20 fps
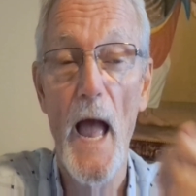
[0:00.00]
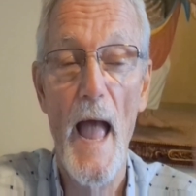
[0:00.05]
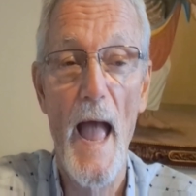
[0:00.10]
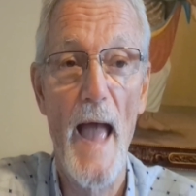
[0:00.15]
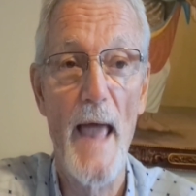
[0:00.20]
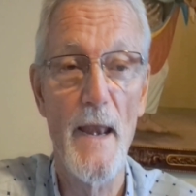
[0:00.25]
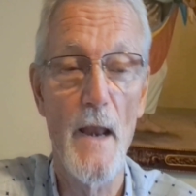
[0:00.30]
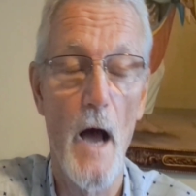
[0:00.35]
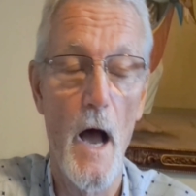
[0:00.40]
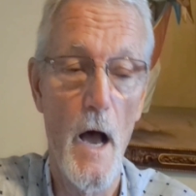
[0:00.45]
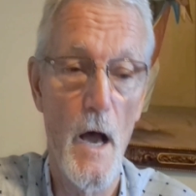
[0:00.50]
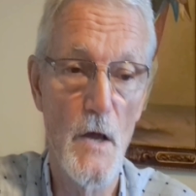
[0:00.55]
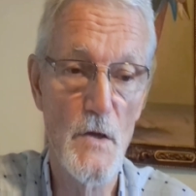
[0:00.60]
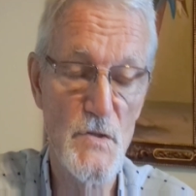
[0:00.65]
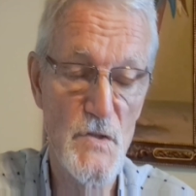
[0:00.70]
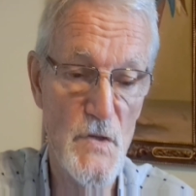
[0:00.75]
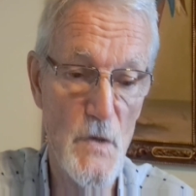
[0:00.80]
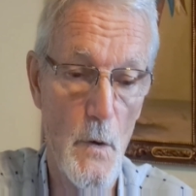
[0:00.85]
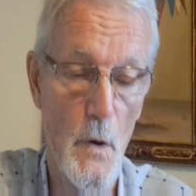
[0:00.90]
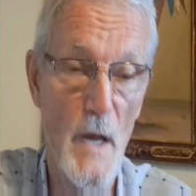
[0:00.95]
and
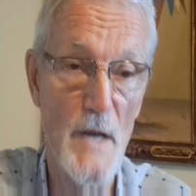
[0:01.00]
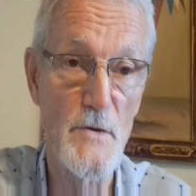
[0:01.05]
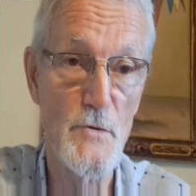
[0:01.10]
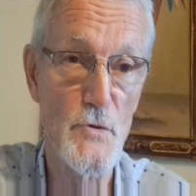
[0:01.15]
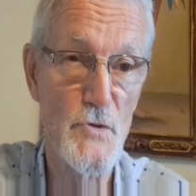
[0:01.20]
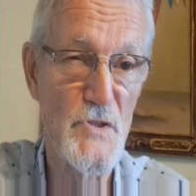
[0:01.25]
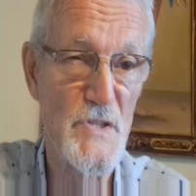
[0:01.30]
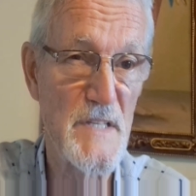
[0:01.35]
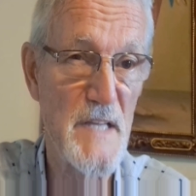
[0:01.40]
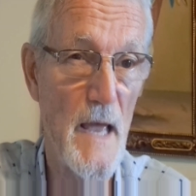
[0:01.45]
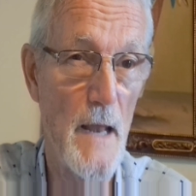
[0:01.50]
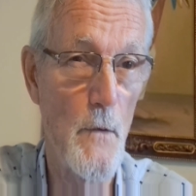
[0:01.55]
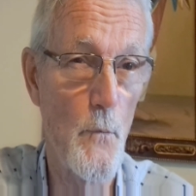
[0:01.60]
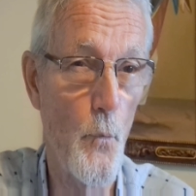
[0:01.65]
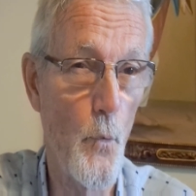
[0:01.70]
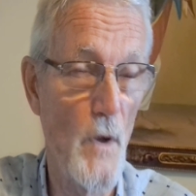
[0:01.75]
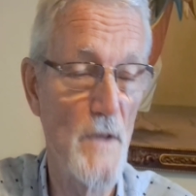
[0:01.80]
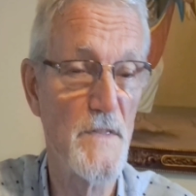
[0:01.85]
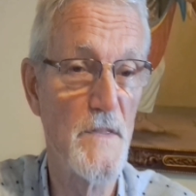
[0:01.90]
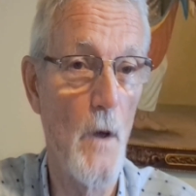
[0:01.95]
also
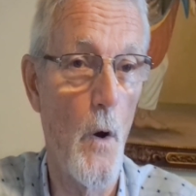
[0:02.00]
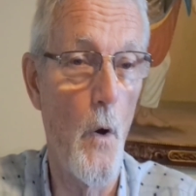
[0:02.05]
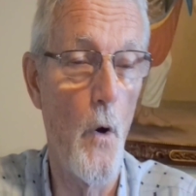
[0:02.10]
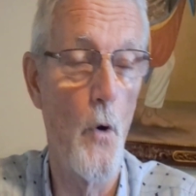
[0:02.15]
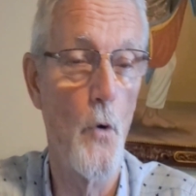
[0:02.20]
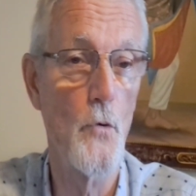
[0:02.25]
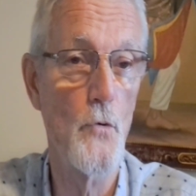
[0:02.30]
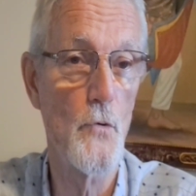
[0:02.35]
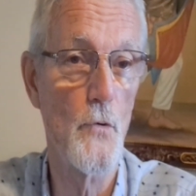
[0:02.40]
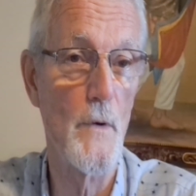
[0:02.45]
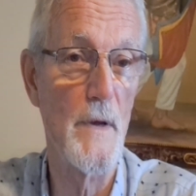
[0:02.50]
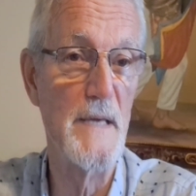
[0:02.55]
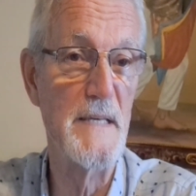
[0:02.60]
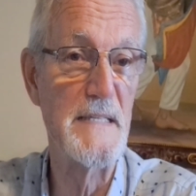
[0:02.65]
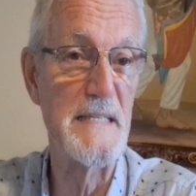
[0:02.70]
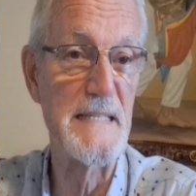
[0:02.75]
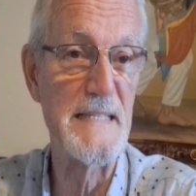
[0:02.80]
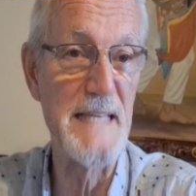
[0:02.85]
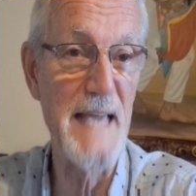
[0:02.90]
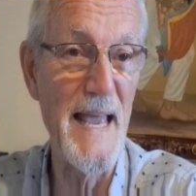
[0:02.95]
understand what the owner
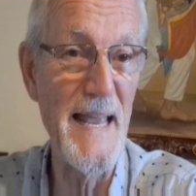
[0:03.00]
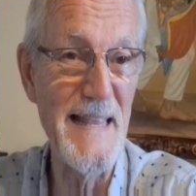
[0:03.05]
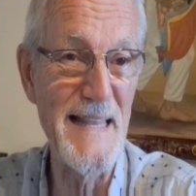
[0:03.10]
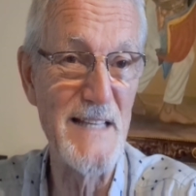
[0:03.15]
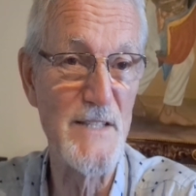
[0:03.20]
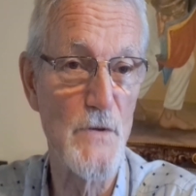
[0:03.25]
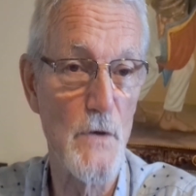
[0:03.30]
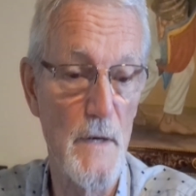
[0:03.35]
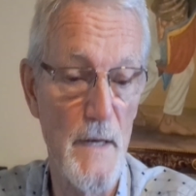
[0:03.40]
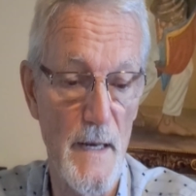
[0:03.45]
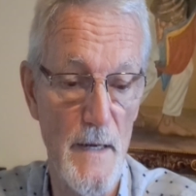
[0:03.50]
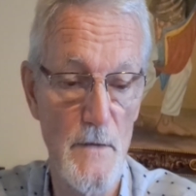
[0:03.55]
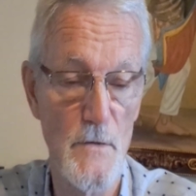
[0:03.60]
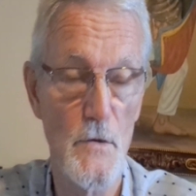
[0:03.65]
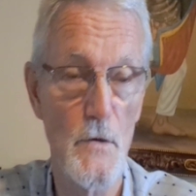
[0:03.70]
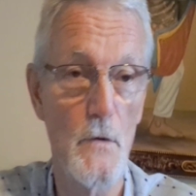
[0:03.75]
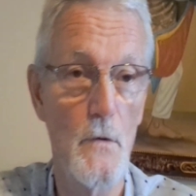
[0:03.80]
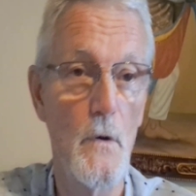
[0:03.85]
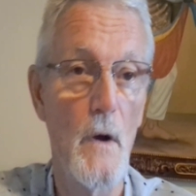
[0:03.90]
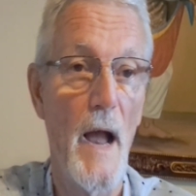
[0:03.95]
is saying that you can
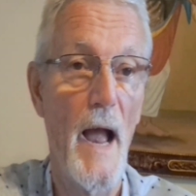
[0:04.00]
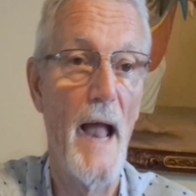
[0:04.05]
do